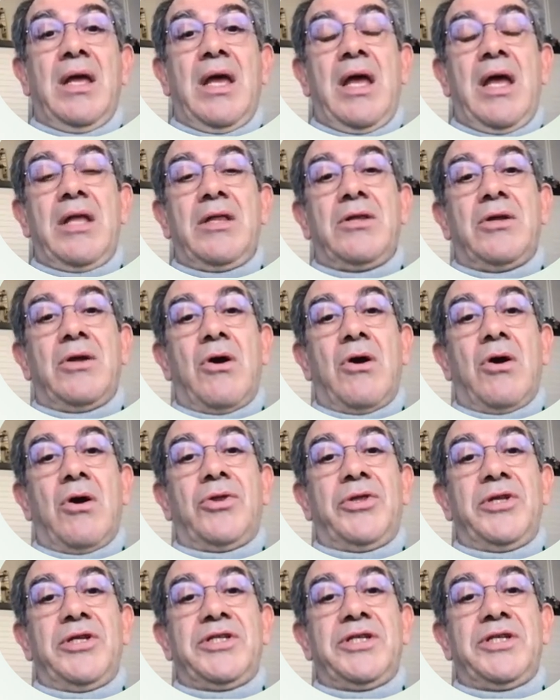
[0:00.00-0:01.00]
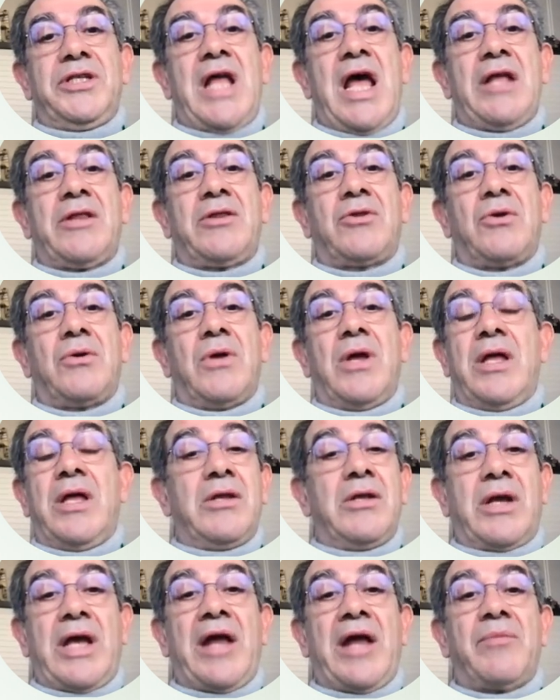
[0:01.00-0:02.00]
and the oxygen atom,
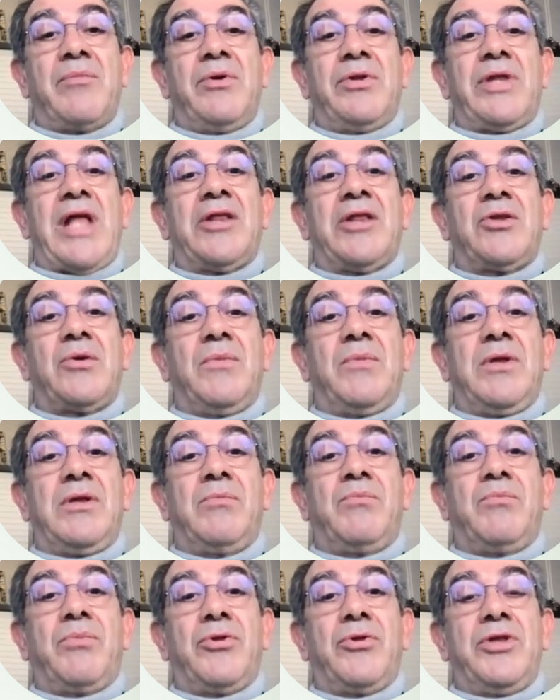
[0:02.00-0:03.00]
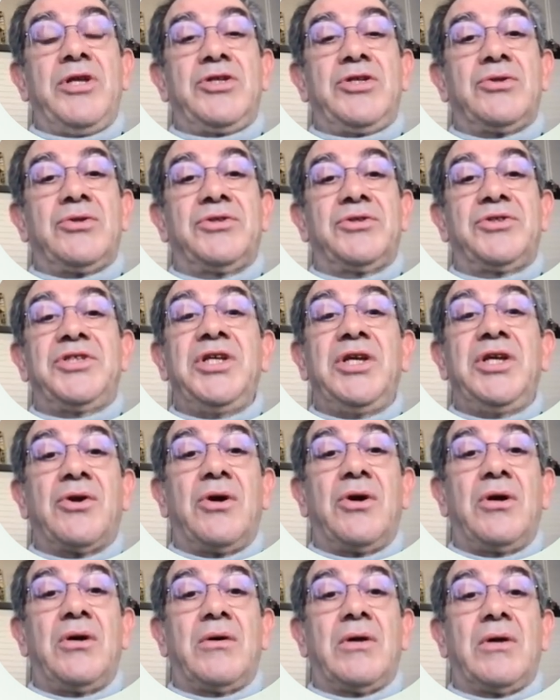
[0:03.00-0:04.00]
the carbon atom in position
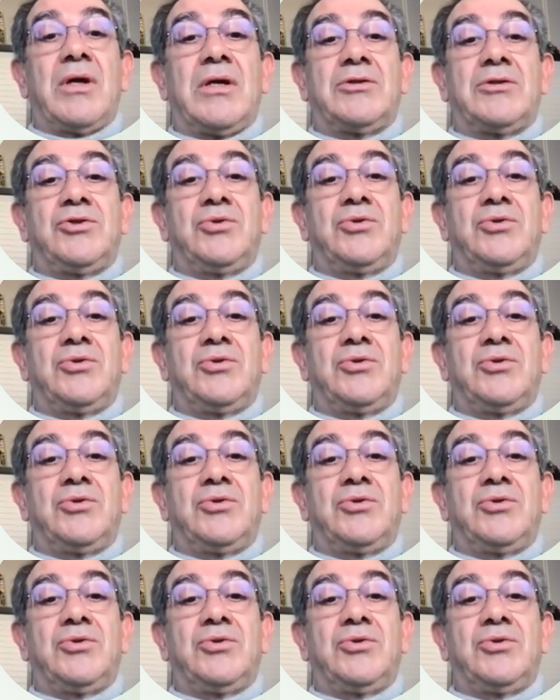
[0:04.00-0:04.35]
0,